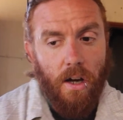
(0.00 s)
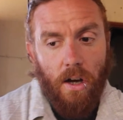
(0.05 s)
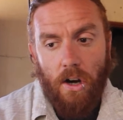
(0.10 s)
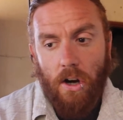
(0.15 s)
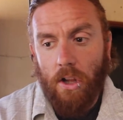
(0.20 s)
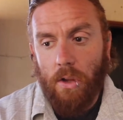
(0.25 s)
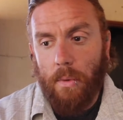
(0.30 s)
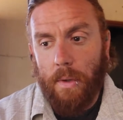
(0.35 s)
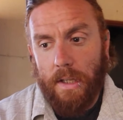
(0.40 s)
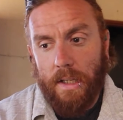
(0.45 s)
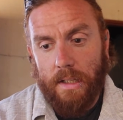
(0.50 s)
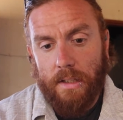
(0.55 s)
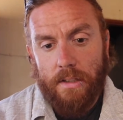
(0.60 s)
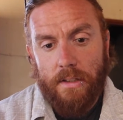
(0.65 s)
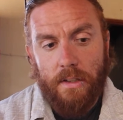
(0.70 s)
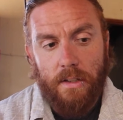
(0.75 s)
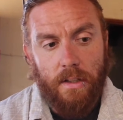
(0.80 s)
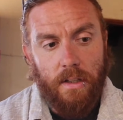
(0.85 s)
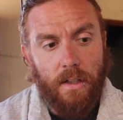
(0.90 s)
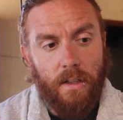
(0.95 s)
all the way
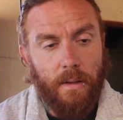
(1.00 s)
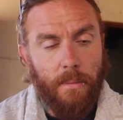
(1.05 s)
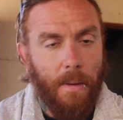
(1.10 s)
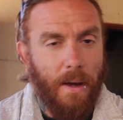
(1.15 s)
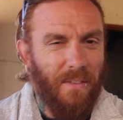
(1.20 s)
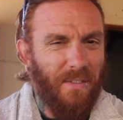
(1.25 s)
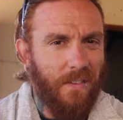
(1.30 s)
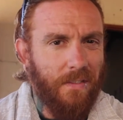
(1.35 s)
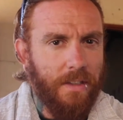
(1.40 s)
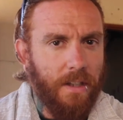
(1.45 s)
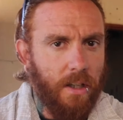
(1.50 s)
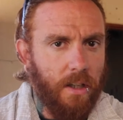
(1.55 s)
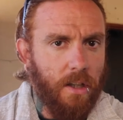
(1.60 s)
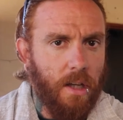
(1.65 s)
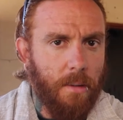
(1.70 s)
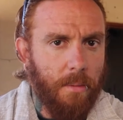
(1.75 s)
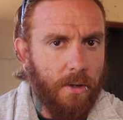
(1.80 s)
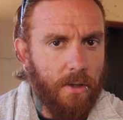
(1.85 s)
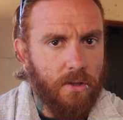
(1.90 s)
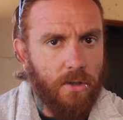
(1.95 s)
into about 15
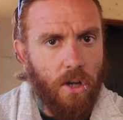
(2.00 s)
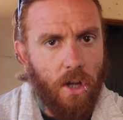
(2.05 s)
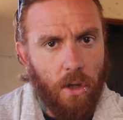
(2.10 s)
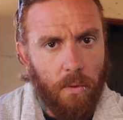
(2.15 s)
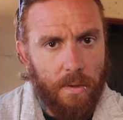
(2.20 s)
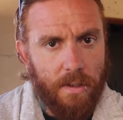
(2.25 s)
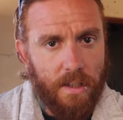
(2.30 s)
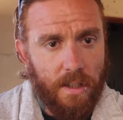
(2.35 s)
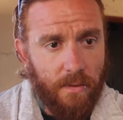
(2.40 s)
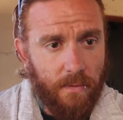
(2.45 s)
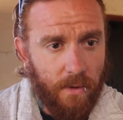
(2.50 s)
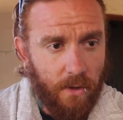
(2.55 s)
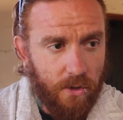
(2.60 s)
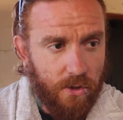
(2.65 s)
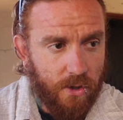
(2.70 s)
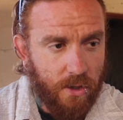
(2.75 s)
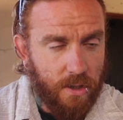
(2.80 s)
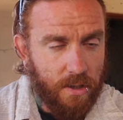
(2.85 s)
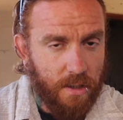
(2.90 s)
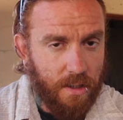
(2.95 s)
kilometers all the way into the
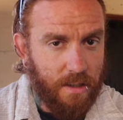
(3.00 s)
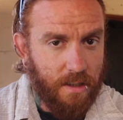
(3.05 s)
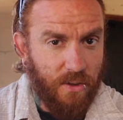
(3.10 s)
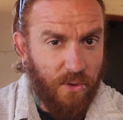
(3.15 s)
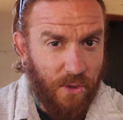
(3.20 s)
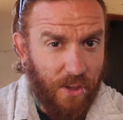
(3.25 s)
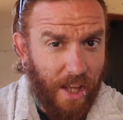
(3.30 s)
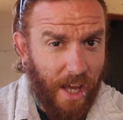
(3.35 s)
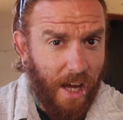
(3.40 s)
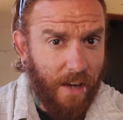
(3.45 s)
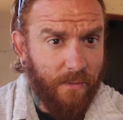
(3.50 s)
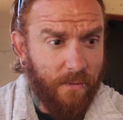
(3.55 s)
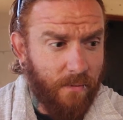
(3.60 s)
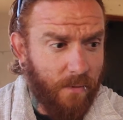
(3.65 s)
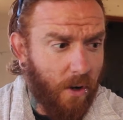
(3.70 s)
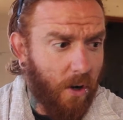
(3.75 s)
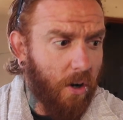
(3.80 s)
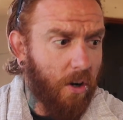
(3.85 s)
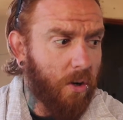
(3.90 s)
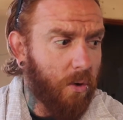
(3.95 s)
village, because it's that
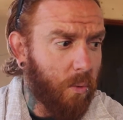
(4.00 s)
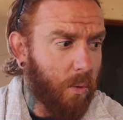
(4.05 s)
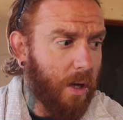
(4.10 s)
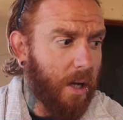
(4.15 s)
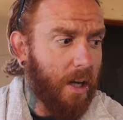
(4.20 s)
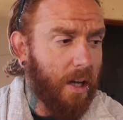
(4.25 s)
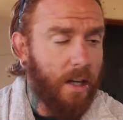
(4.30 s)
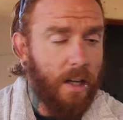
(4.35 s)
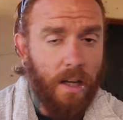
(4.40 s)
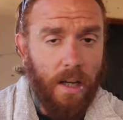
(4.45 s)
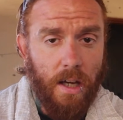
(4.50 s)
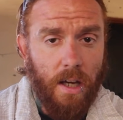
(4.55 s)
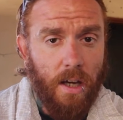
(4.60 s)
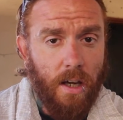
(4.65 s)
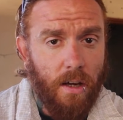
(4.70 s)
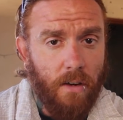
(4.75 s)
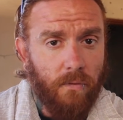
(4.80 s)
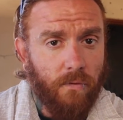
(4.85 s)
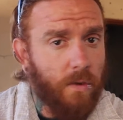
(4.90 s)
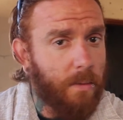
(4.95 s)
far away
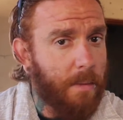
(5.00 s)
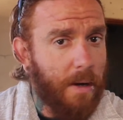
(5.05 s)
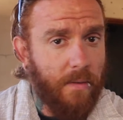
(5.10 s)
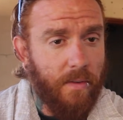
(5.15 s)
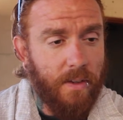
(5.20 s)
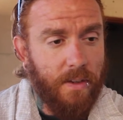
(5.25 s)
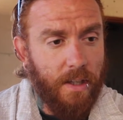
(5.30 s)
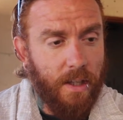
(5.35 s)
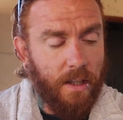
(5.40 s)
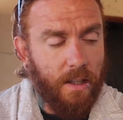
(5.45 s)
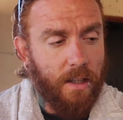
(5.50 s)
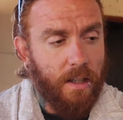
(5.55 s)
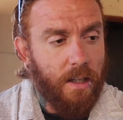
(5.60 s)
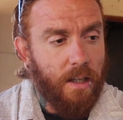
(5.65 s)
from everything.